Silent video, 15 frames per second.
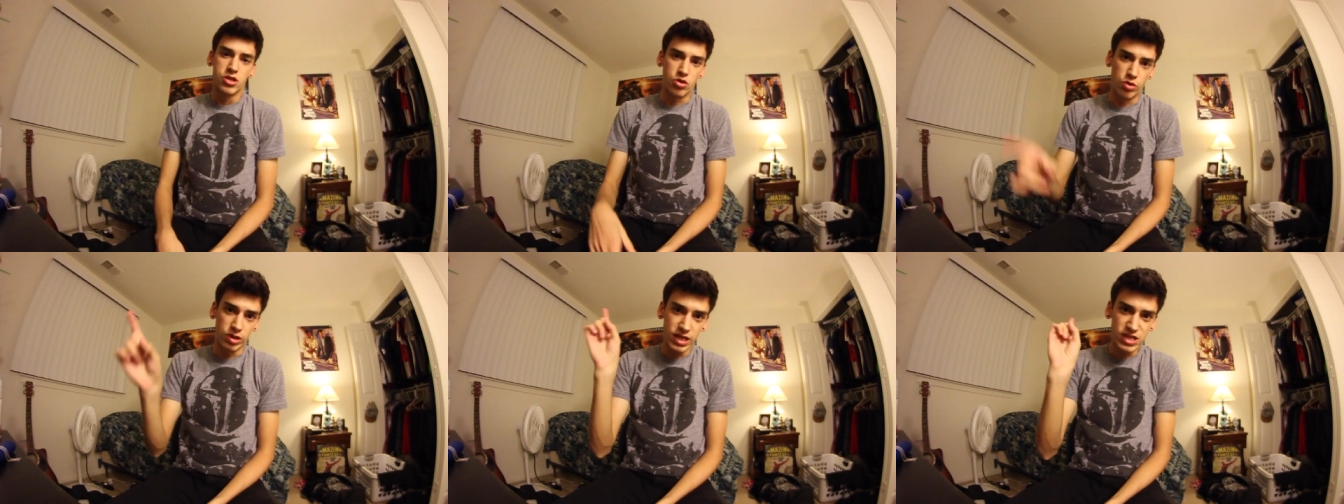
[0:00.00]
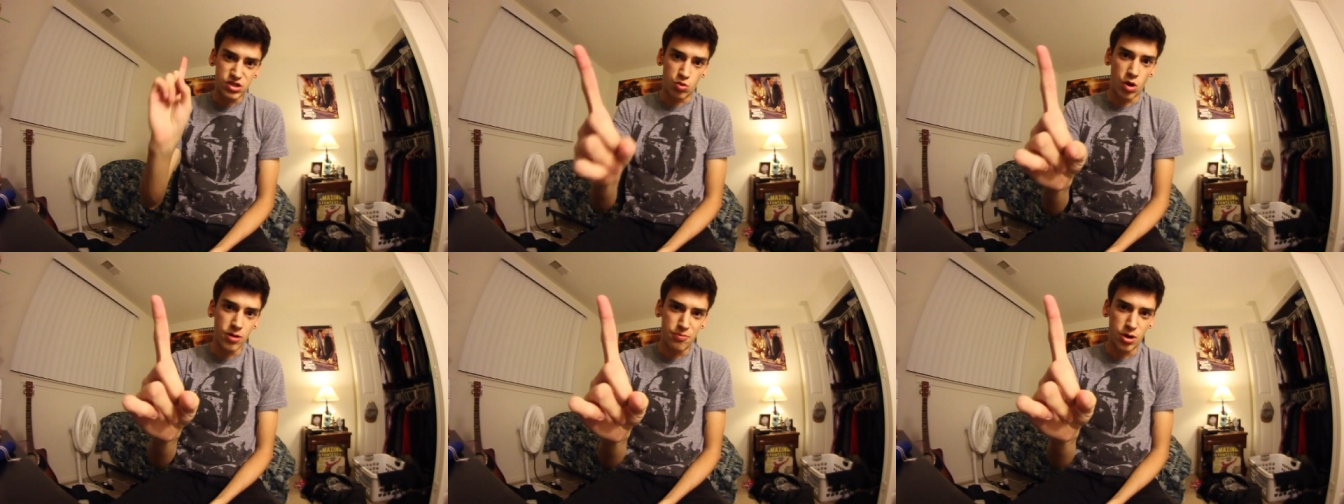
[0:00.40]
So at
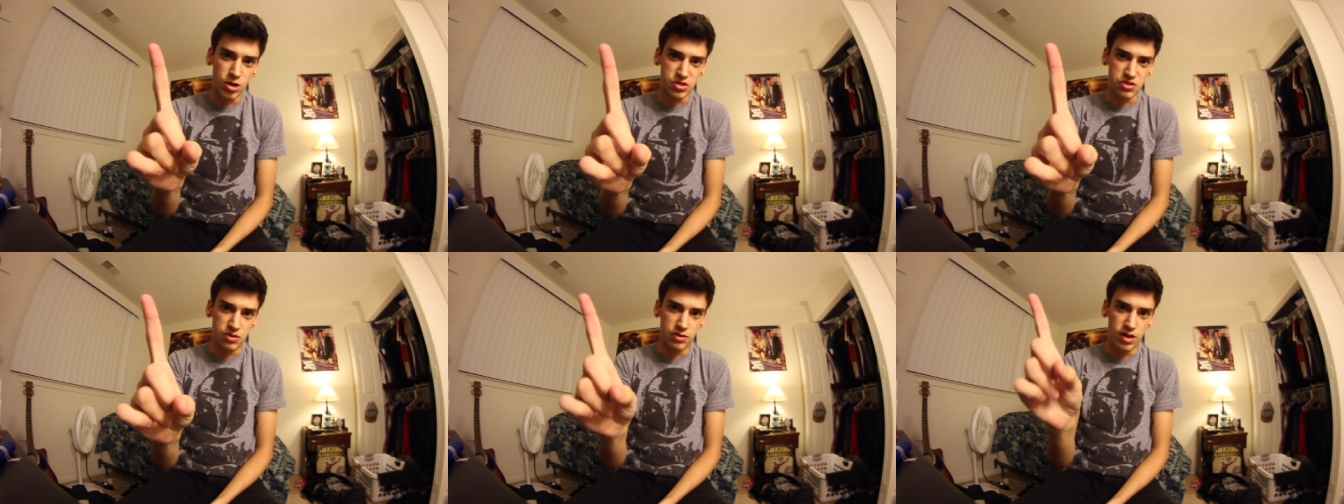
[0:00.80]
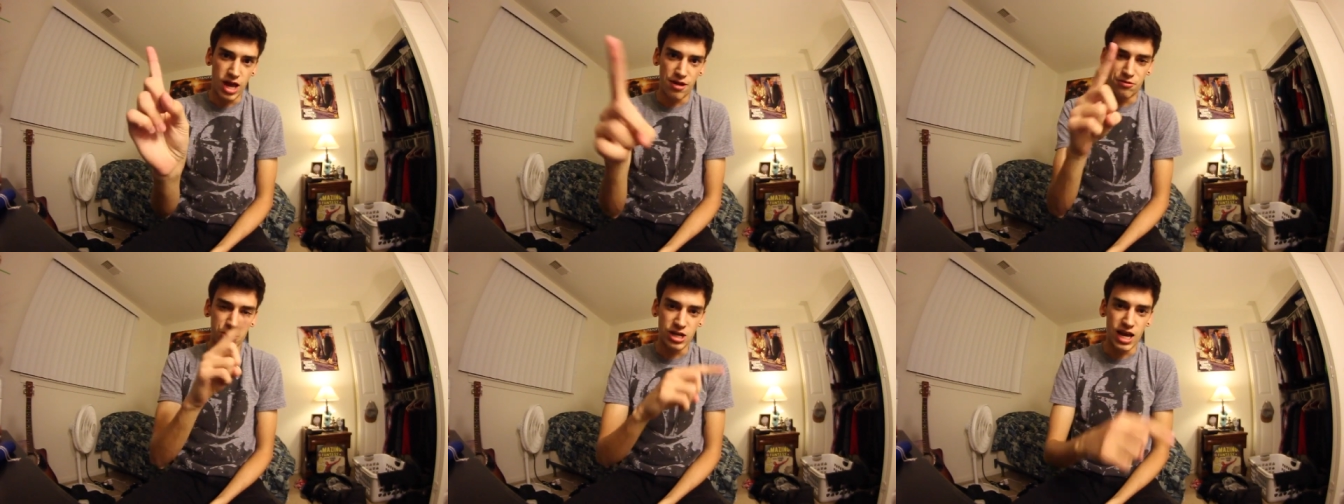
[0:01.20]
least one person
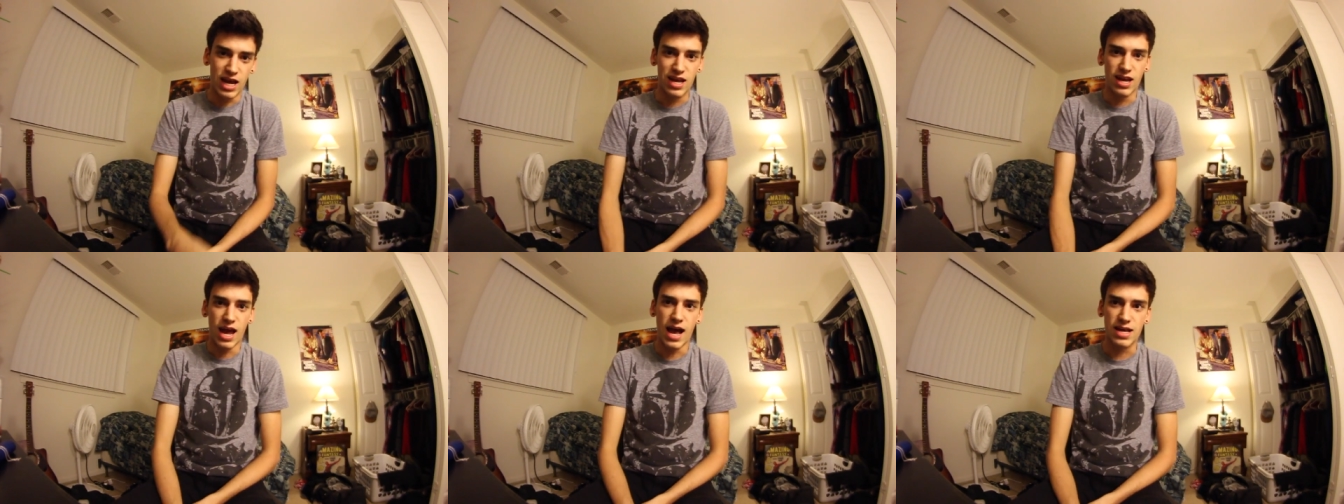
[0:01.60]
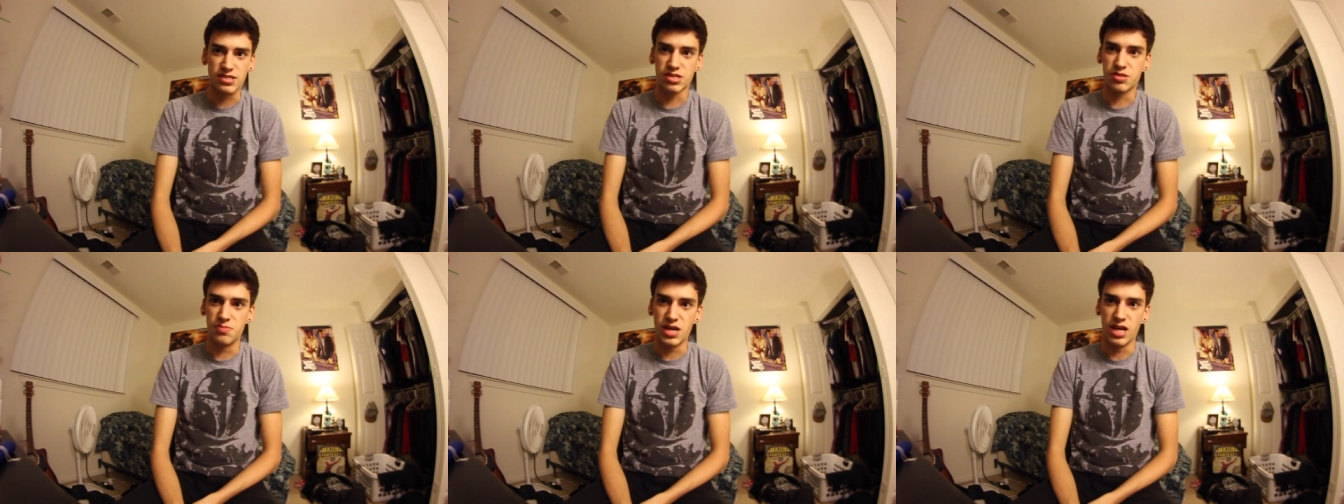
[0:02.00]
every day
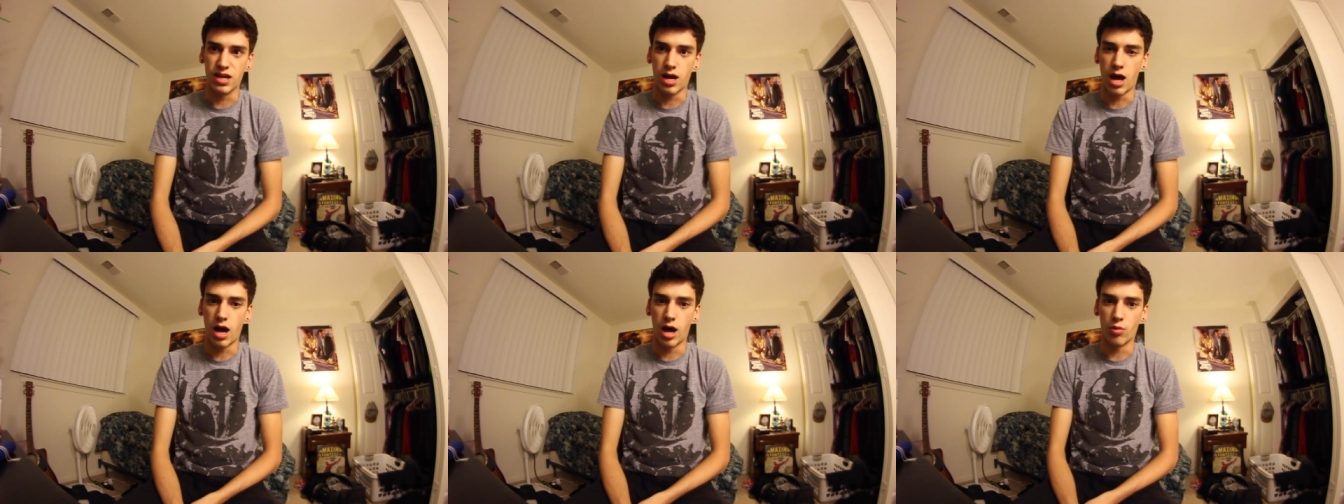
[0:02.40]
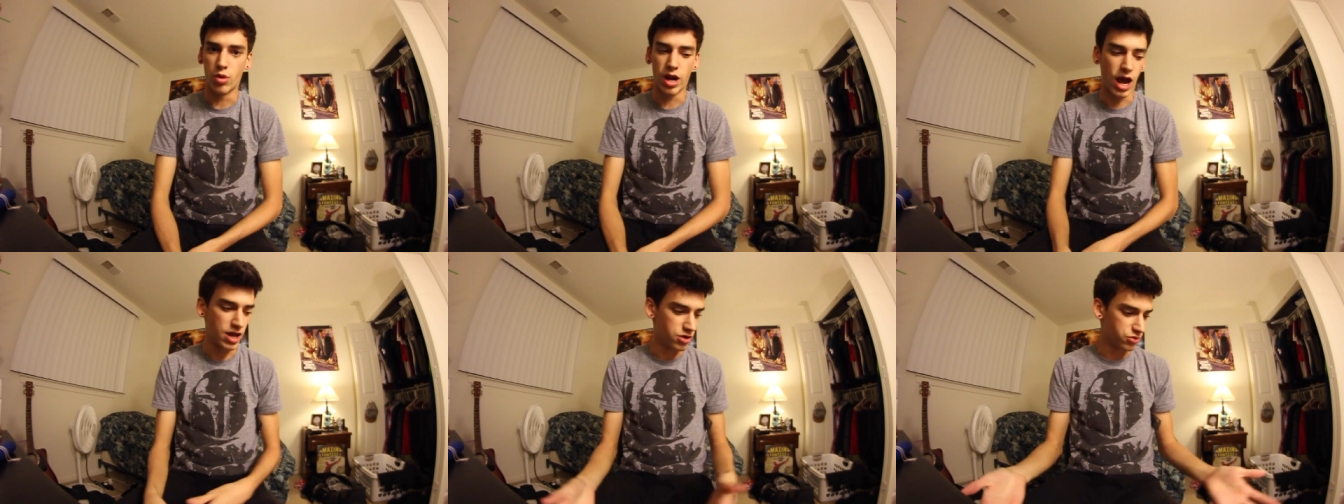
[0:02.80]
asks me
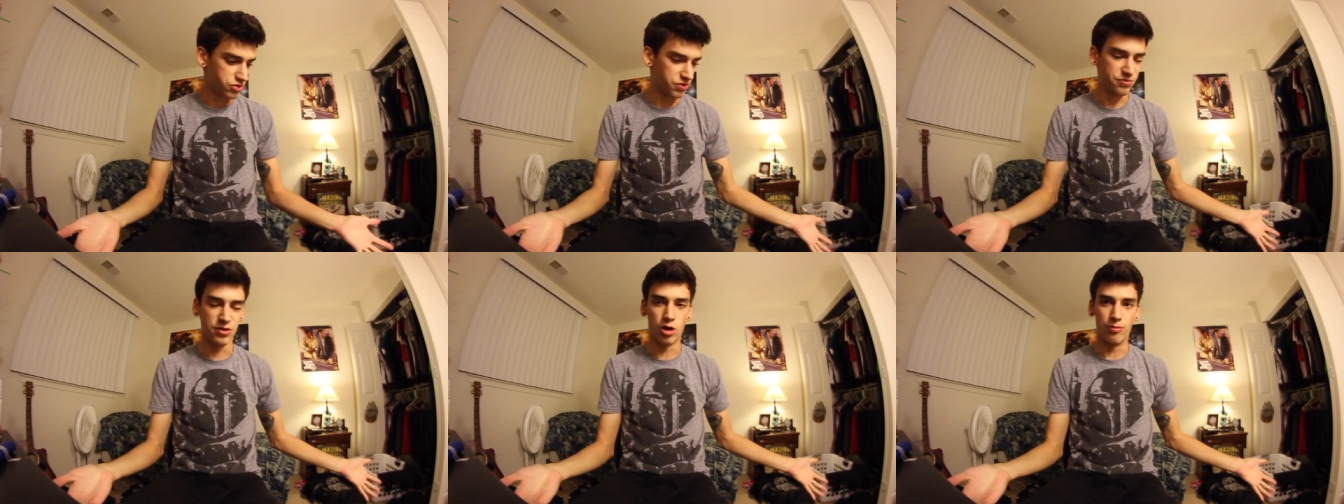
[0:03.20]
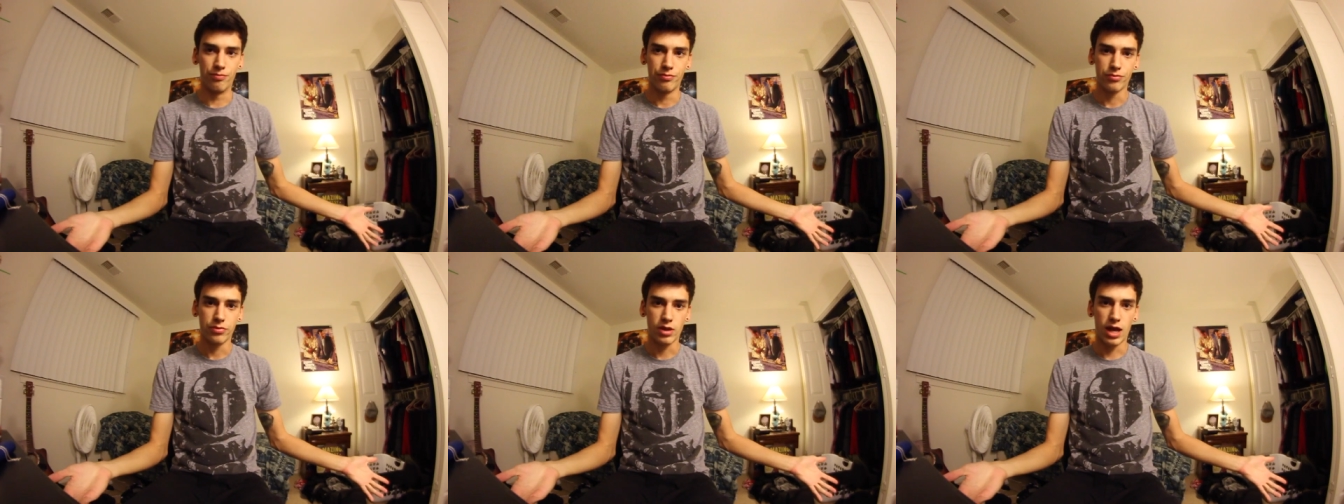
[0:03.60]
what I use to film.